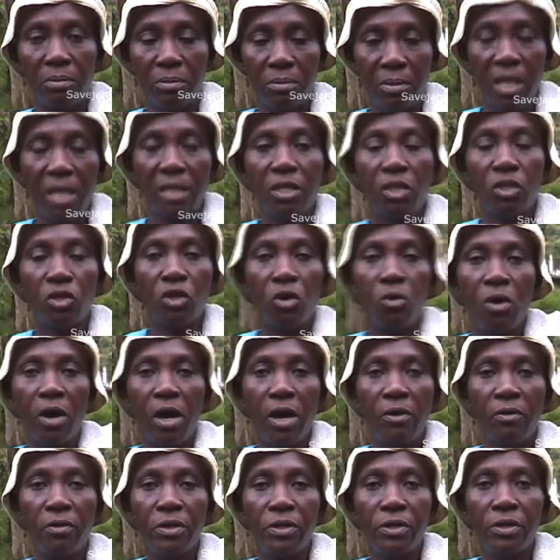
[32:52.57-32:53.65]
And mm, that's a sour
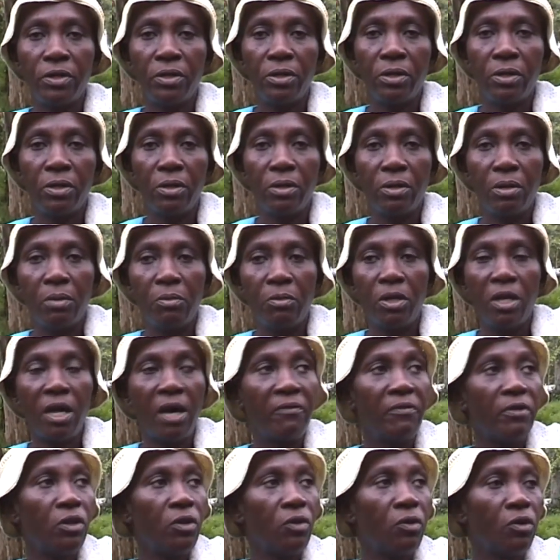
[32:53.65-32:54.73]
orange. And I
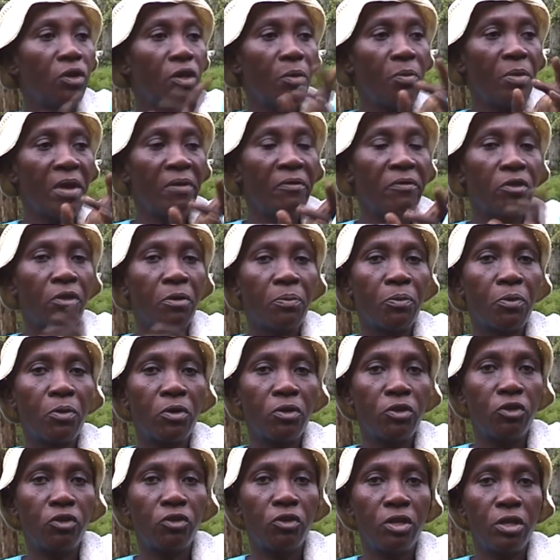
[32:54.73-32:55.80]
have it down here, may have it up
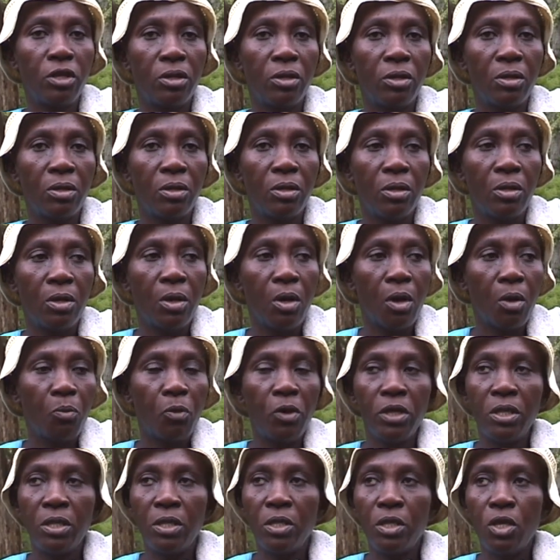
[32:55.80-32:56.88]
country.
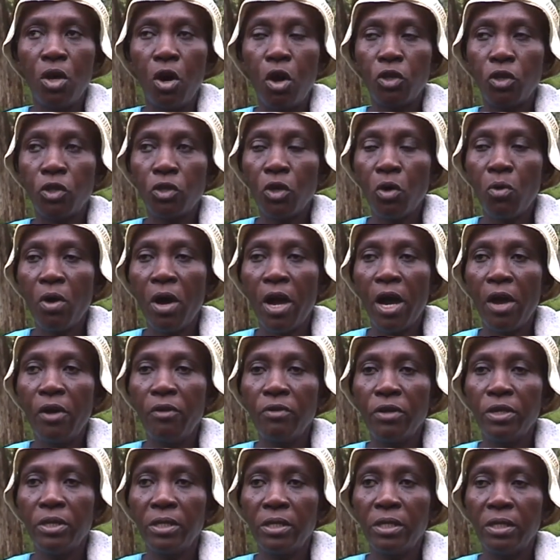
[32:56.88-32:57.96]
But the sour
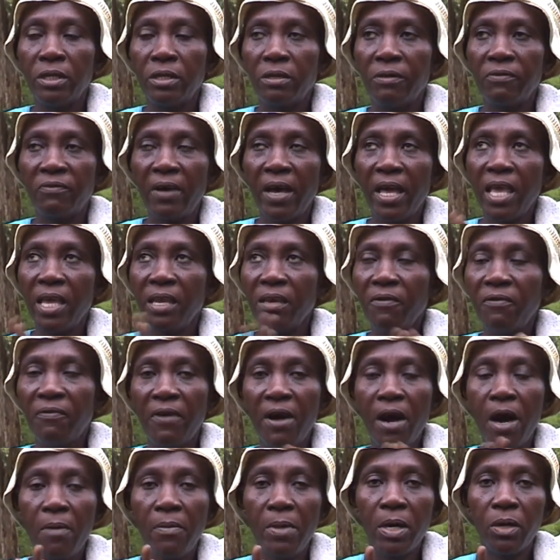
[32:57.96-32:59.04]
orange, for any
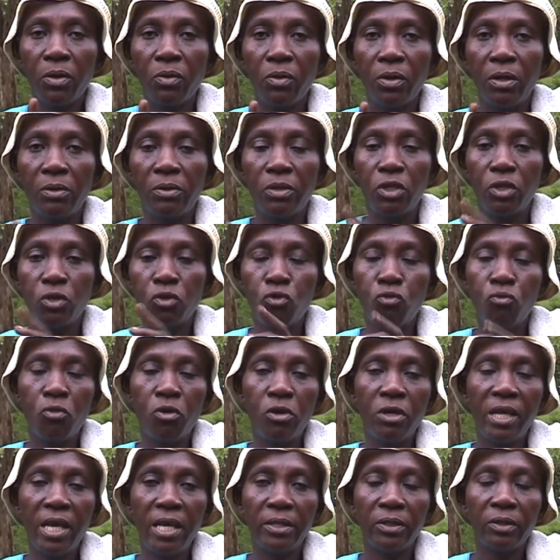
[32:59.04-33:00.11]
farmer college,
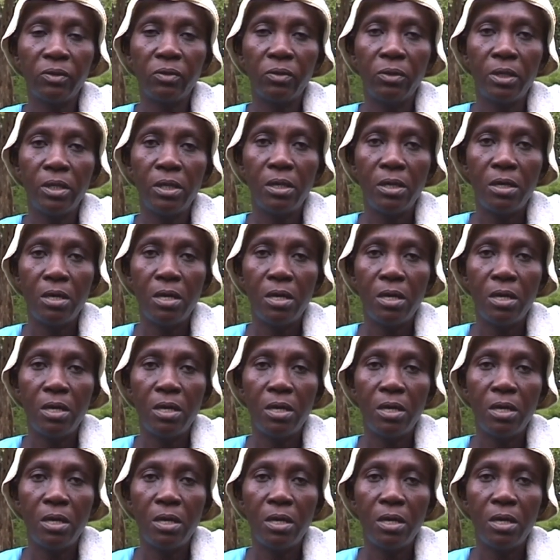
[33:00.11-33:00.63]
pneumonia school,